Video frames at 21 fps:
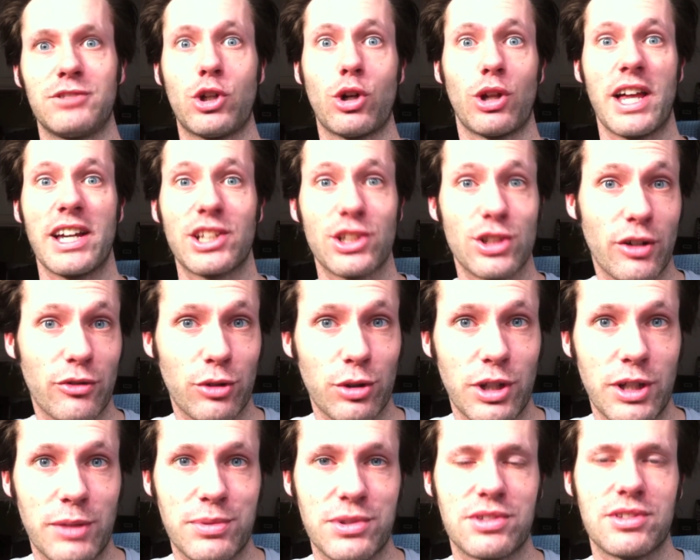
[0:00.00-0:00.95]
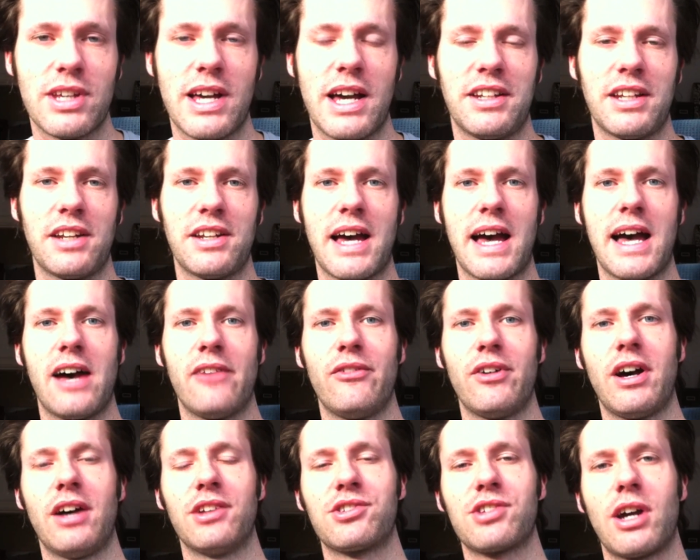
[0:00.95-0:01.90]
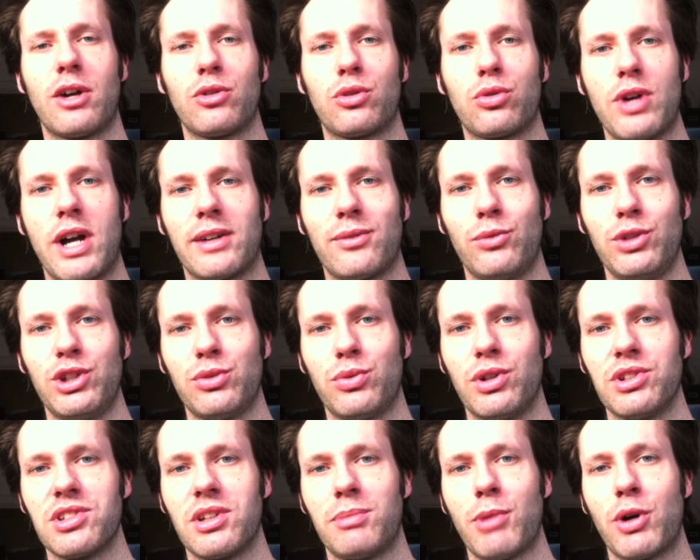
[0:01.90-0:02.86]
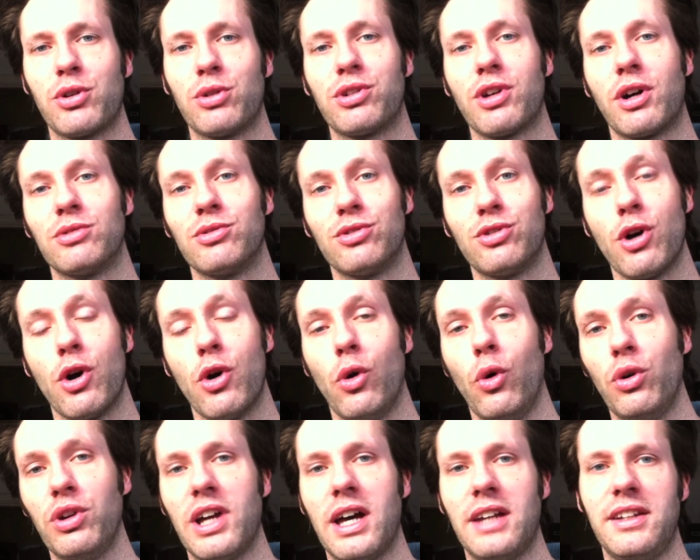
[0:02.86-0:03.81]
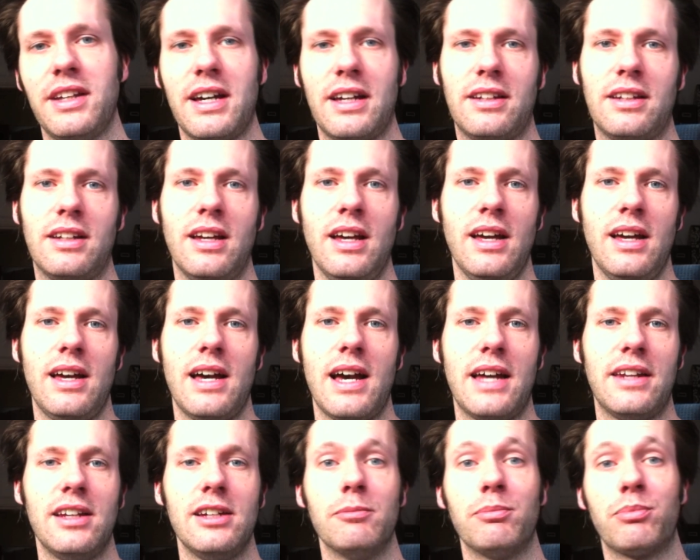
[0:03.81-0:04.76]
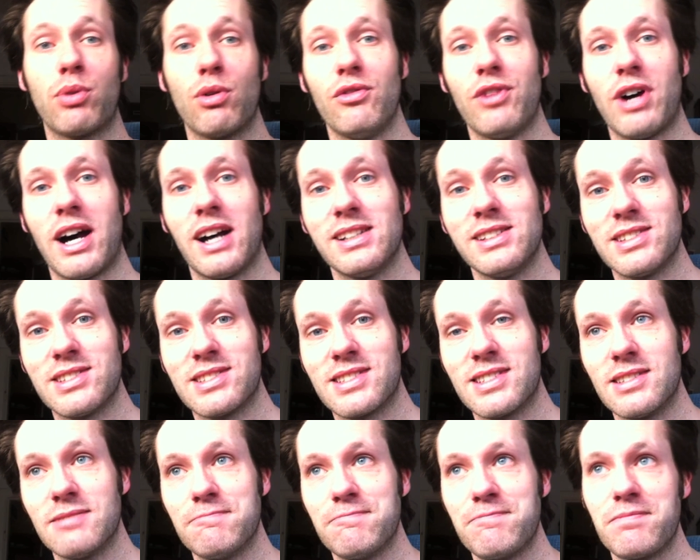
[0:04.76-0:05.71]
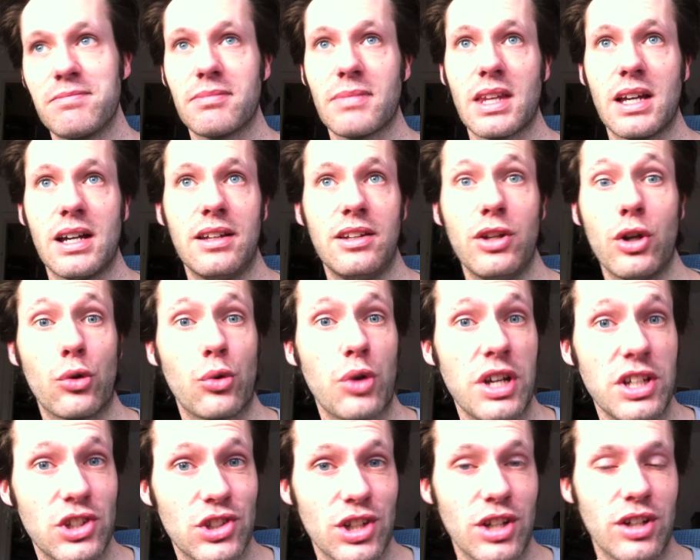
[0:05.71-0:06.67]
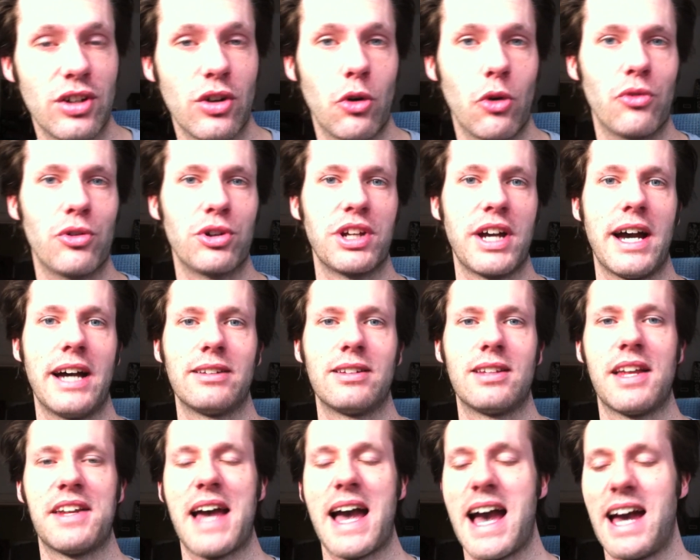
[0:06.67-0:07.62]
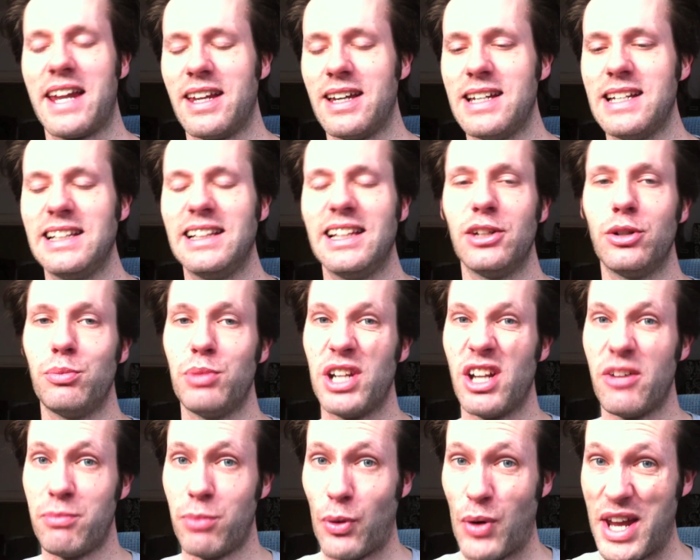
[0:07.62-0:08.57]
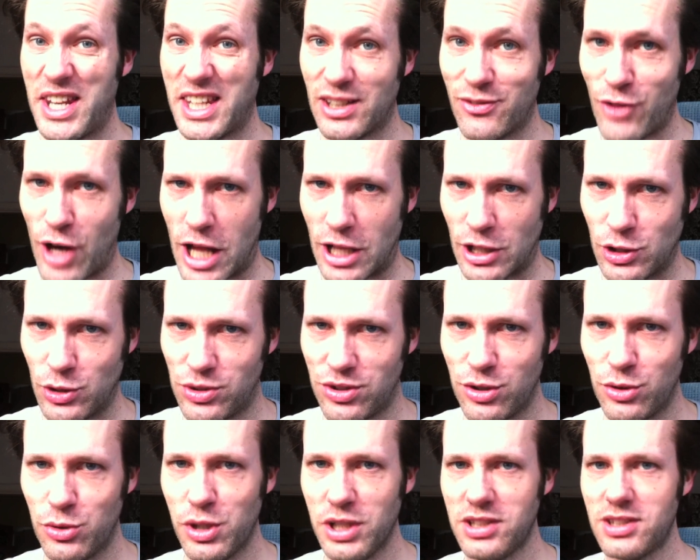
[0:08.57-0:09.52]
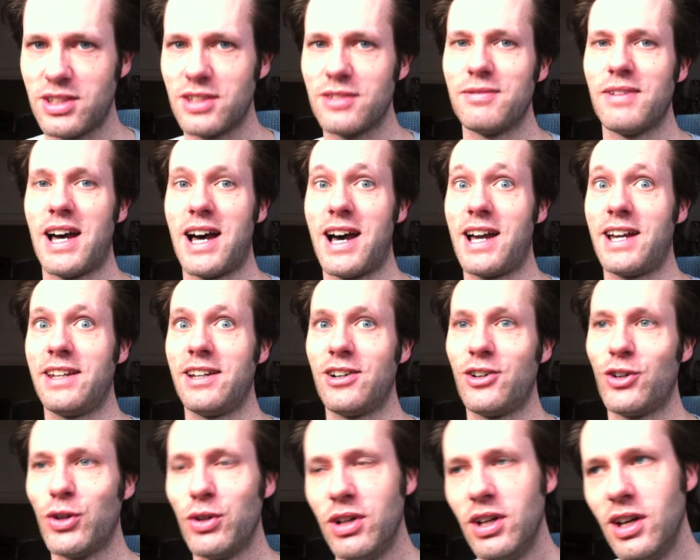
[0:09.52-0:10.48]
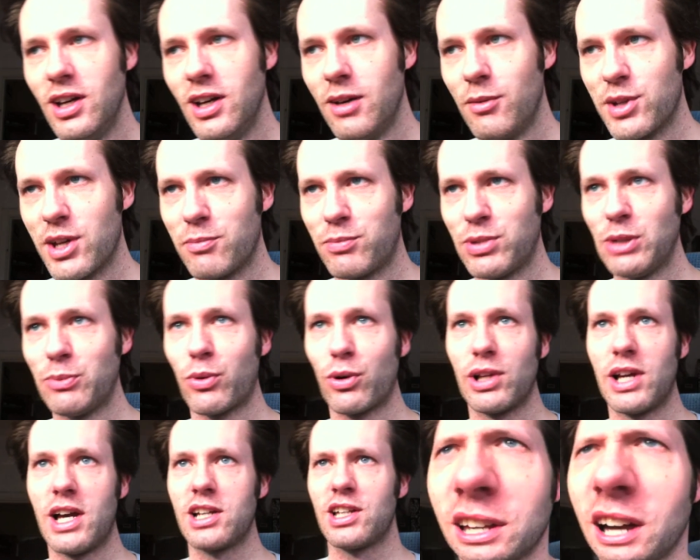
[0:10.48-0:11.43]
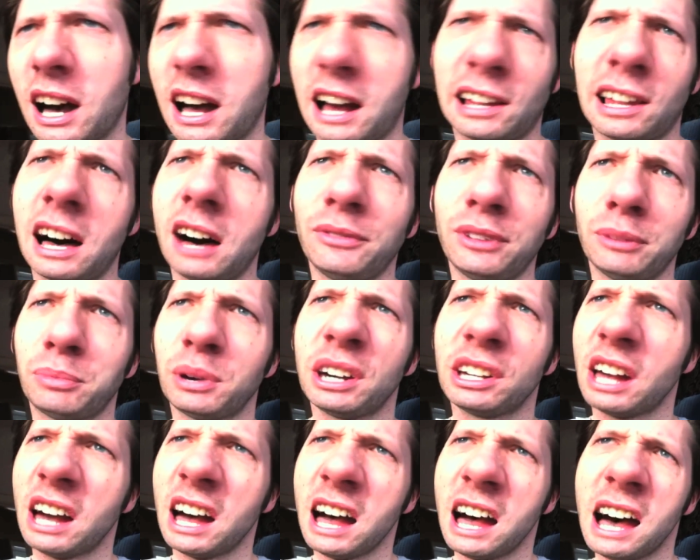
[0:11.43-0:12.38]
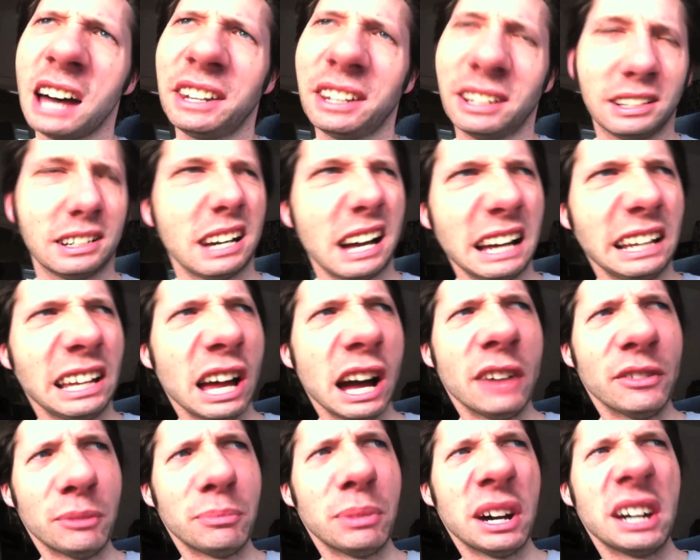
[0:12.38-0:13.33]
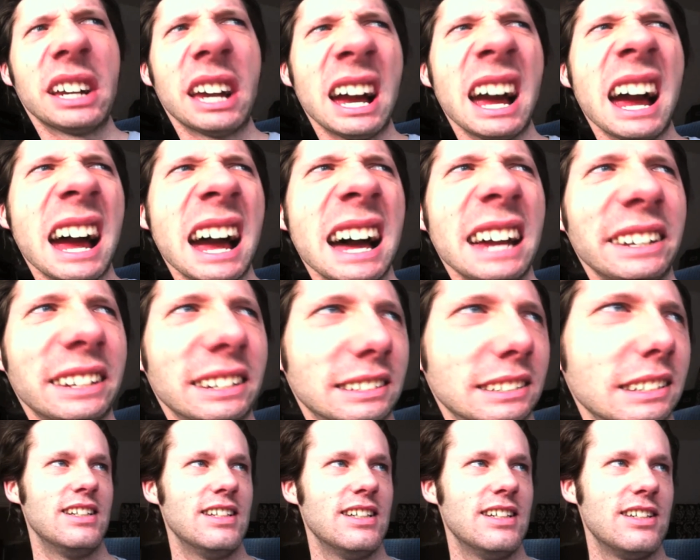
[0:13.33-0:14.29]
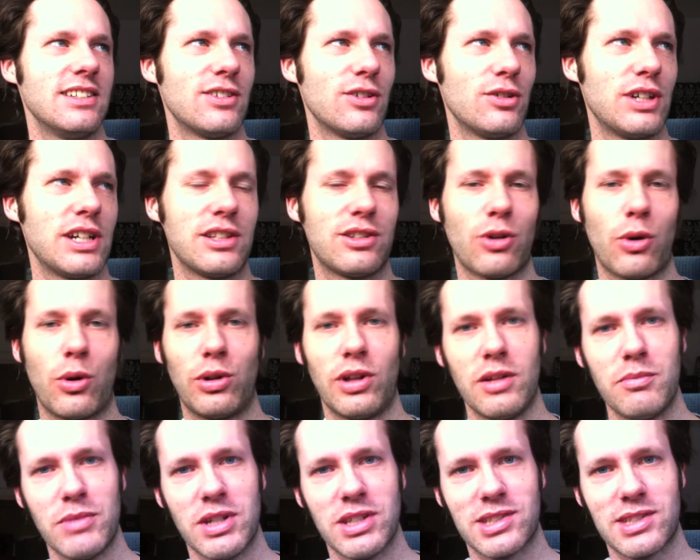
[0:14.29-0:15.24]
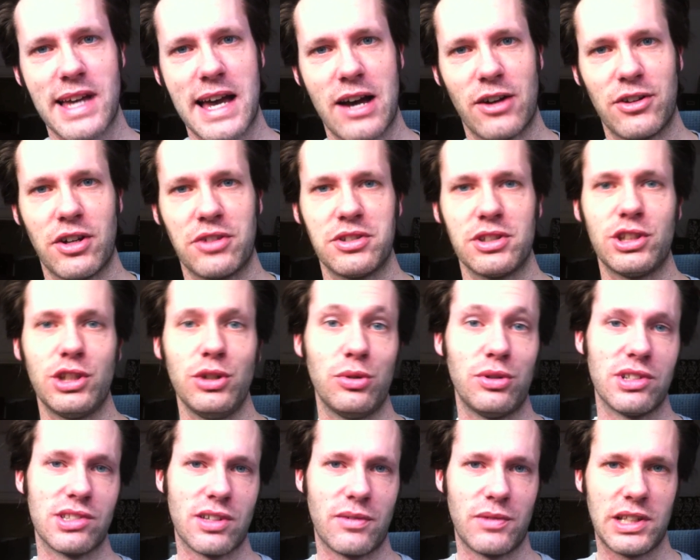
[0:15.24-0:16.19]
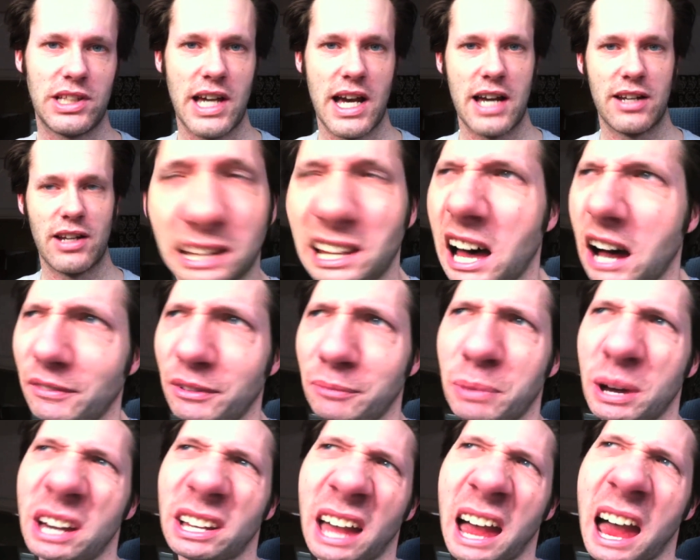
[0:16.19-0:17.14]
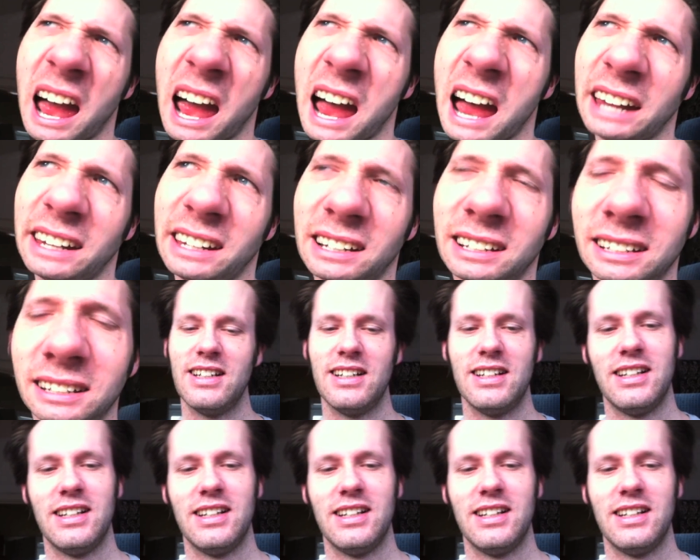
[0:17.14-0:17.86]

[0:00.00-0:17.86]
collection of clips, and then have a soundtrack which was a monotone tone, and then an improvised narration over that had a little bit of poetic value to it. I know. But then people are like, I love the big head! I love the big head! So they totally missed out on the cuteness of the cat. I love the big head!